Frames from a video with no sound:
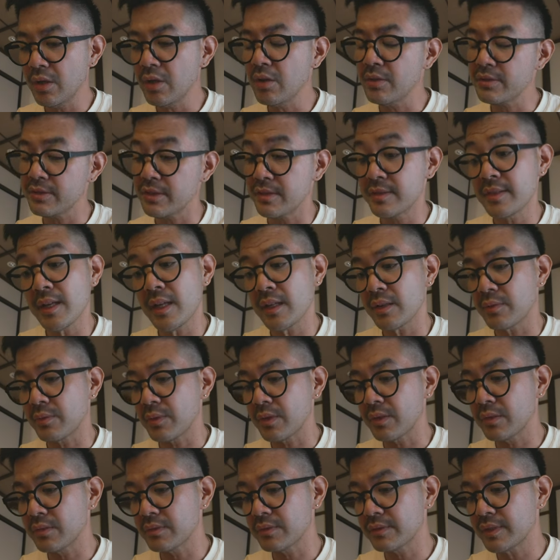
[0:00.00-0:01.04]
Oh, it's a salad
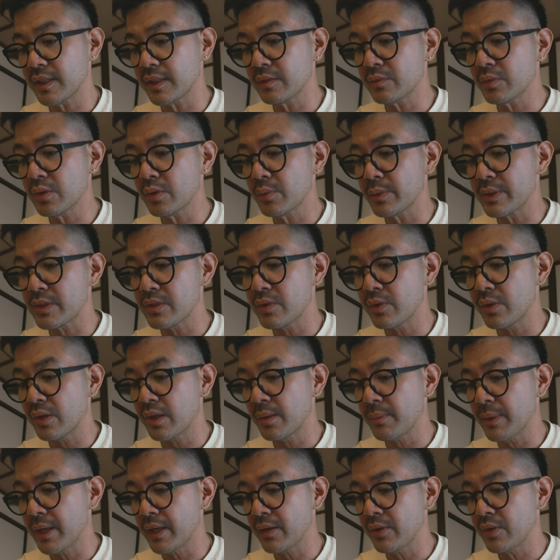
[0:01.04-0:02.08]
roll. Salad roll with tuna
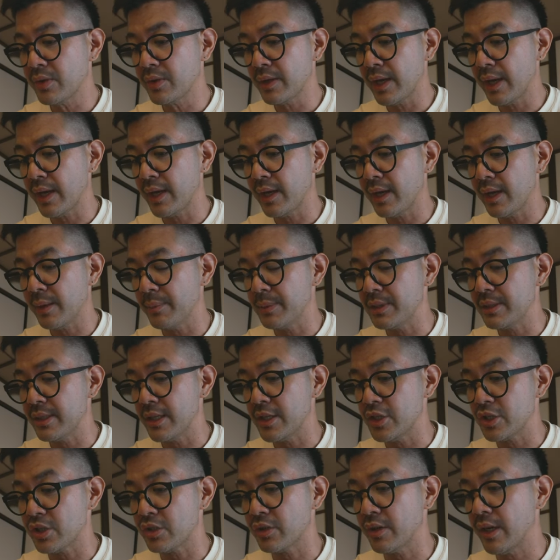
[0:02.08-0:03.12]
mayo and
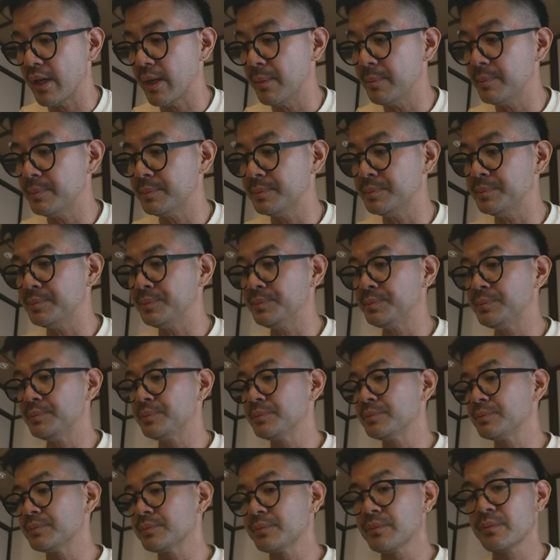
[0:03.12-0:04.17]
imitation crab.
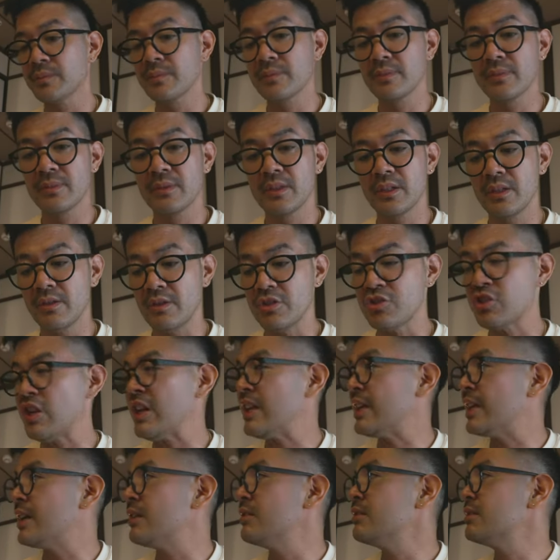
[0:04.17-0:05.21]
Wanna try
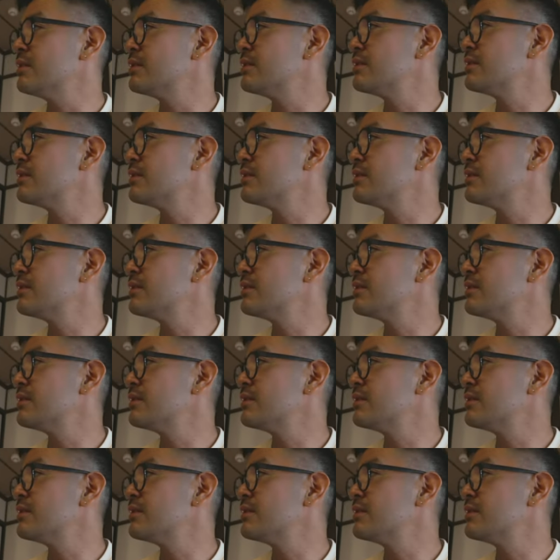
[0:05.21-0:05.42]
it now?